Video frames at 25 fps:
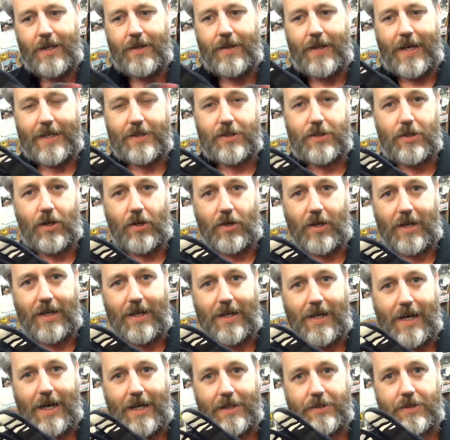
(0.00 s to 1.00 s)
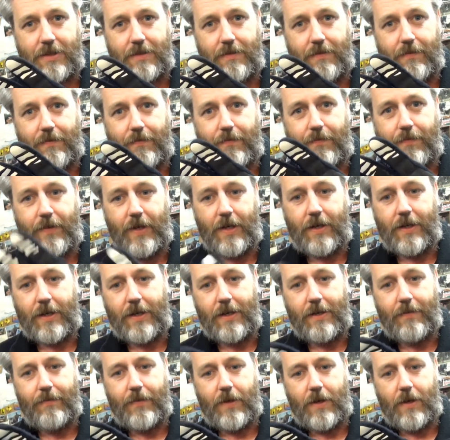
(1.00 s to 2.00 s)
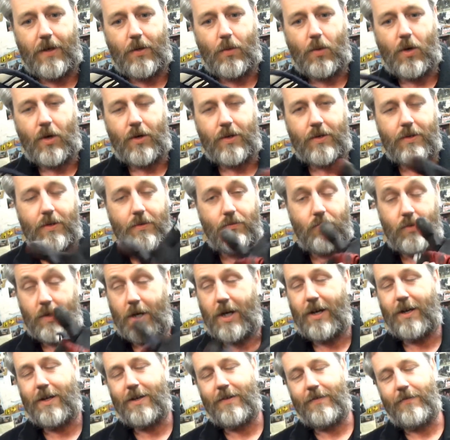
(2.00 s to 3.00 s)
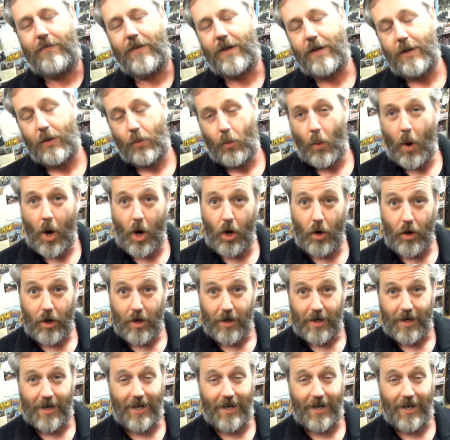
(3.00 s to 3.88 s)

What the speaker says: that's not going to last very long. Very long?